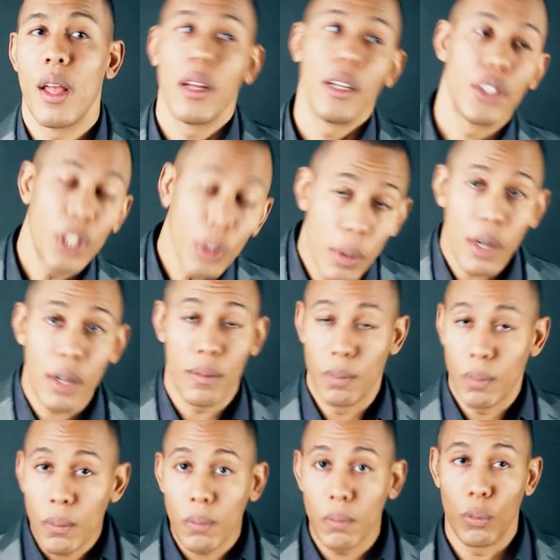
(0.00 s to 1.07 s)
she will
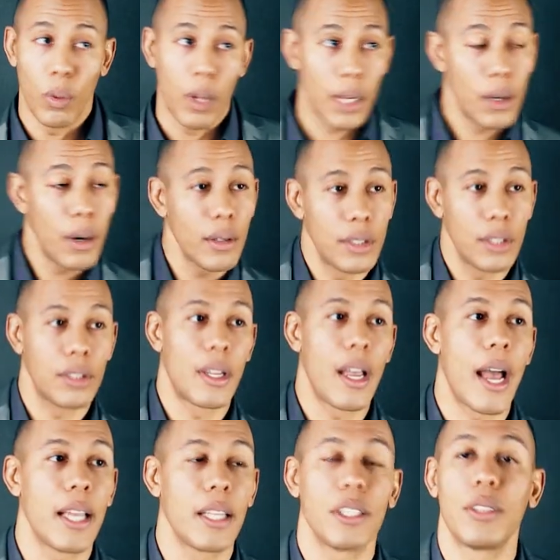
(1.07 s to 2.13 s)
like oh this
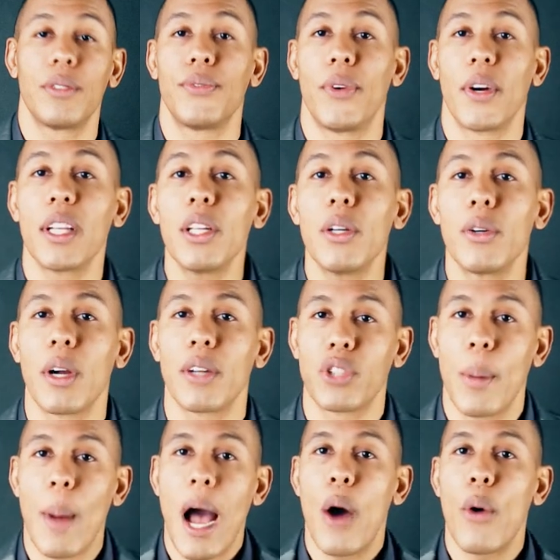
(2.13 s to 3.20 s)
guy is funny or
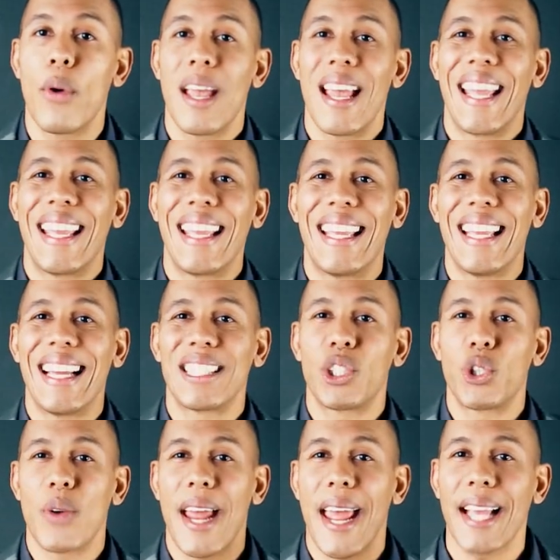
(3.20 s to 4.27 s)
somehow he
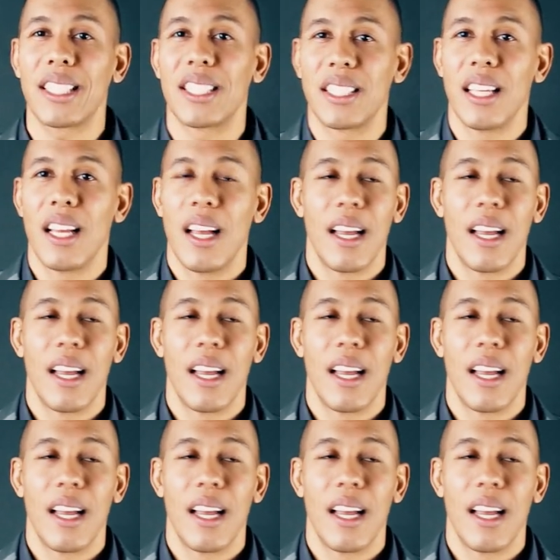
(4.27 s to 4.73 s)
attracts